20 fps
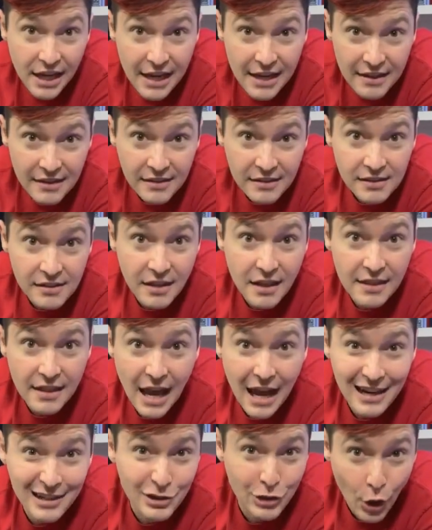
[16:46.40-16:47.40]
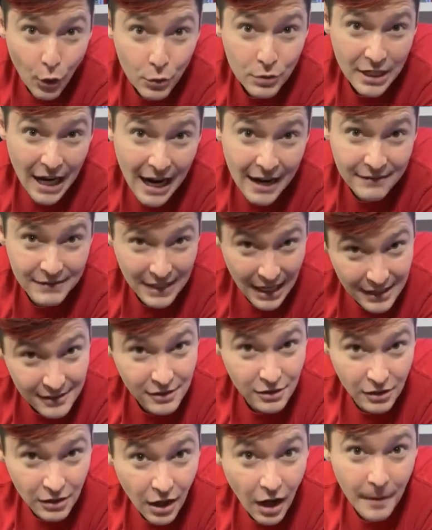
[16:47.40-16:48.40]
things that don't have
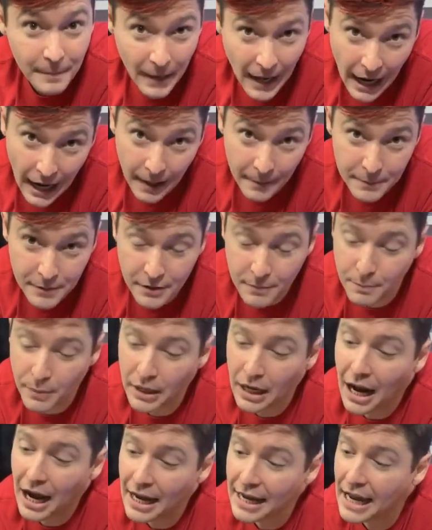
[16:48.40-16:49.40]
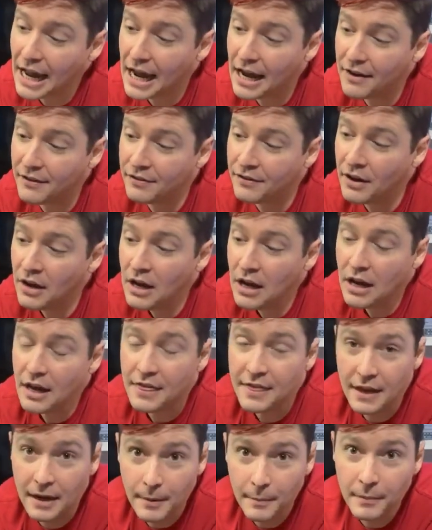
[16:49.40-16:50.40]
desktop apps, but I have
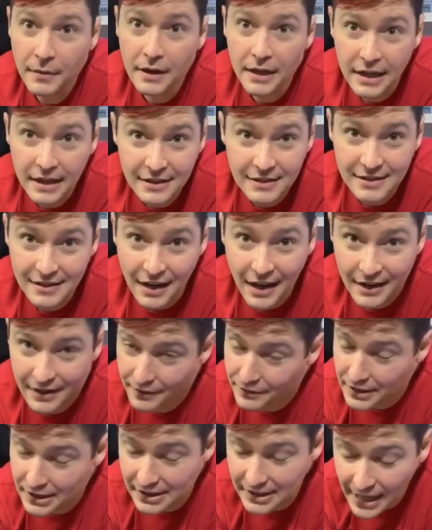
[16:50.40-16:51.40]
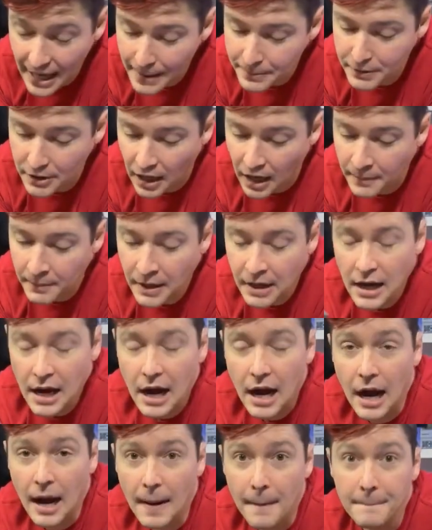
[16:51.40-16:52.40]
them inside of this laptop.
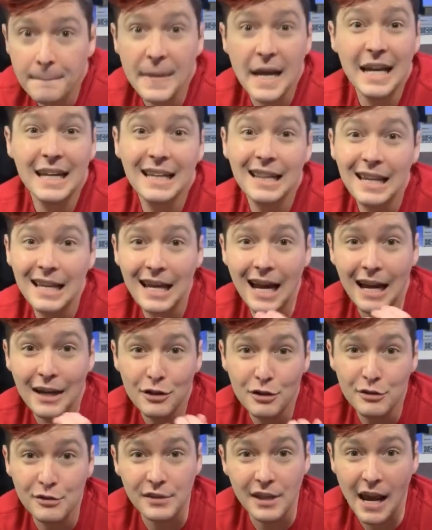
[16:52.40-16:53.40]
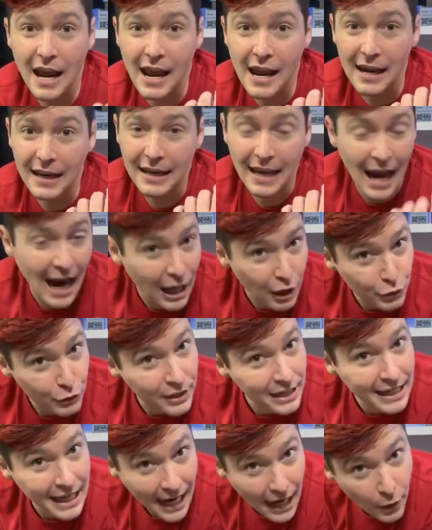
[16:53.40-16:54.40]
Uh, mainly, I use a
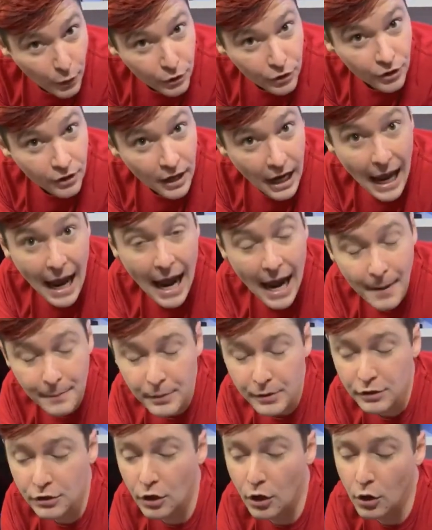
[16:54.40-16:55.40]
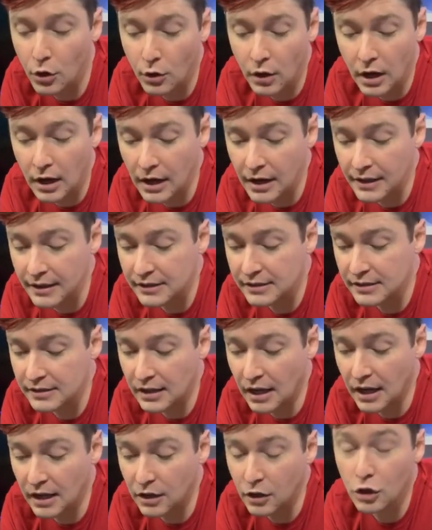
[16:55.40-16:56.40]
calorie counter app. So uh,
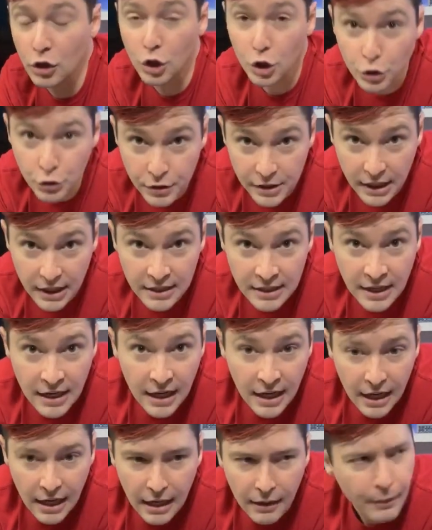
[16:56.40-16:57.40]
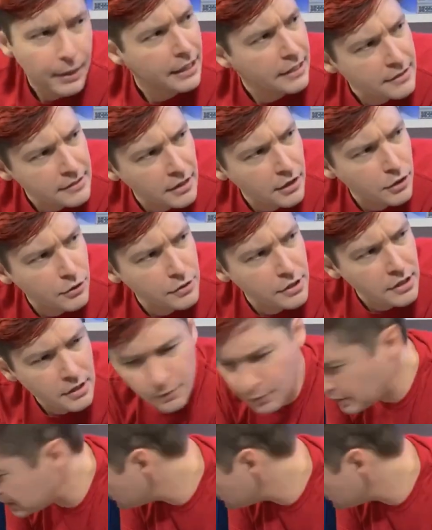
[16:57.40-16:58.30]
that's uh, Lose It. Wait, is it Lose It?